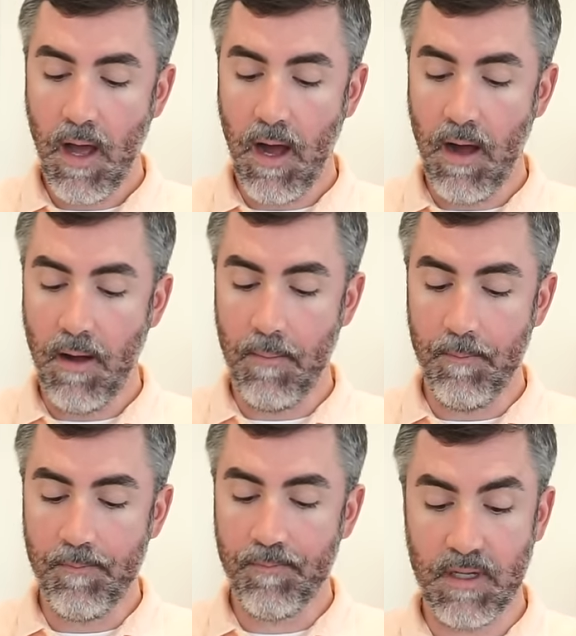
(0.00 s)

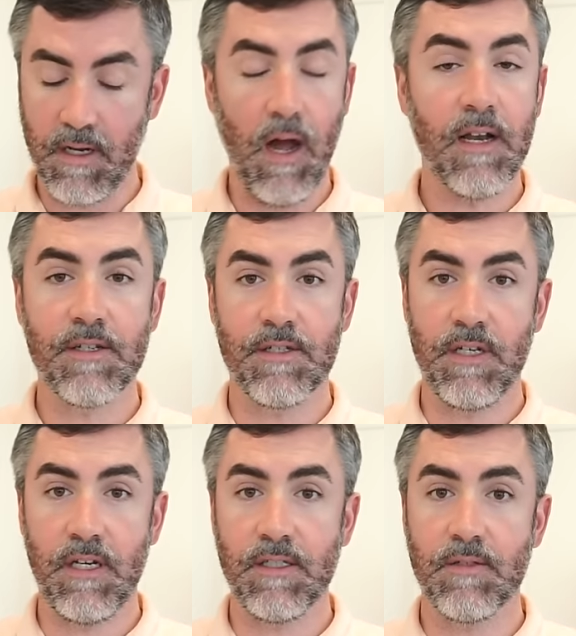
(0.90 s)
The cottage
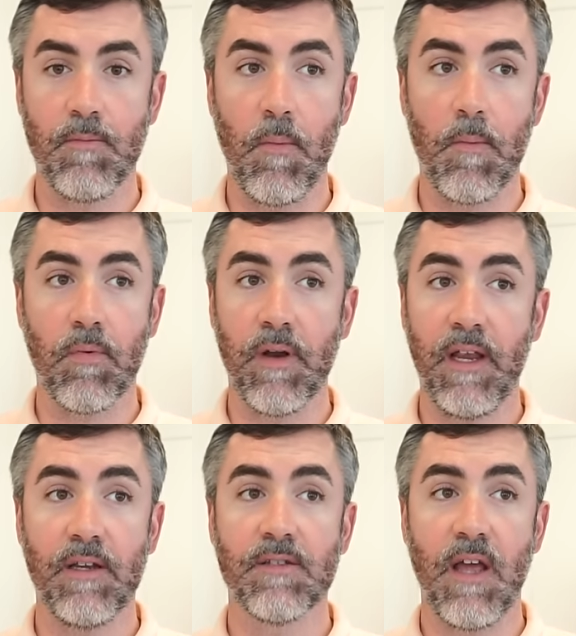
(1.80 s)
cheese
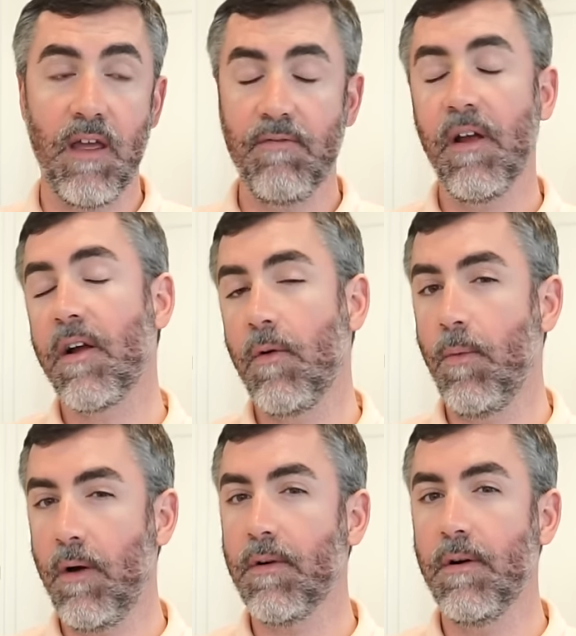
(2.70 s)
brings a very
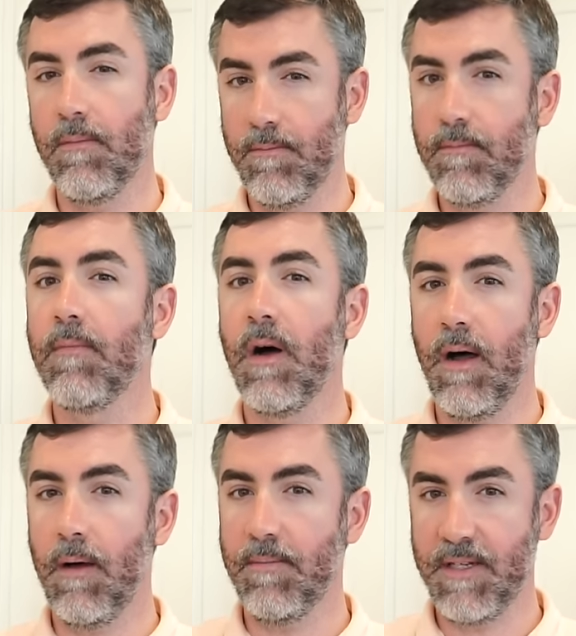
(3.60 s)
welcome
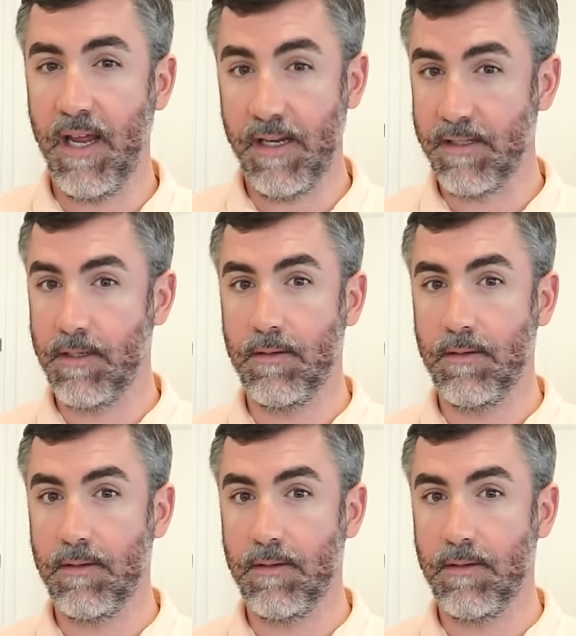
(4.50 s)
update.